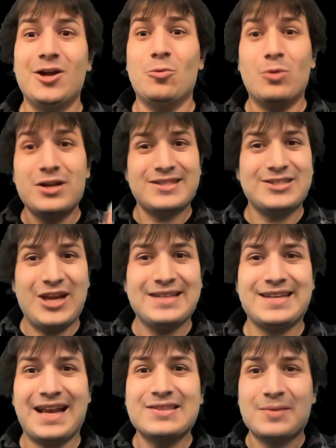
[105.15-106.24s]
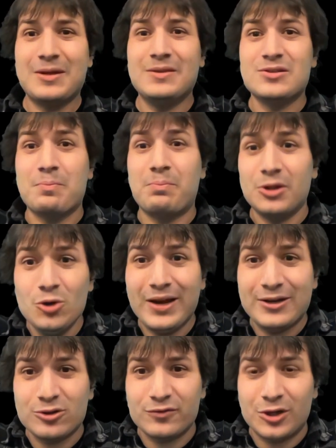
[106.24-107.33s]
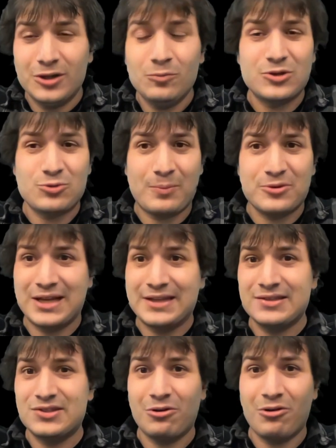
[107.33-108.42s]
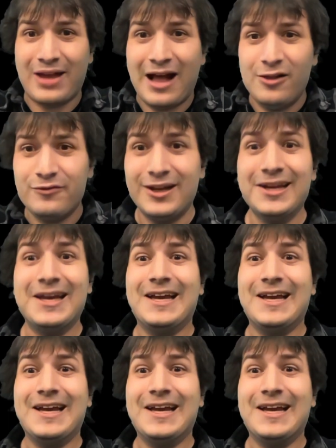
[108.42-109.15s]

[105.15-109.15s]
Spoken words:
What is the chance it ends up in this blue interval, which represents 0 to alpha?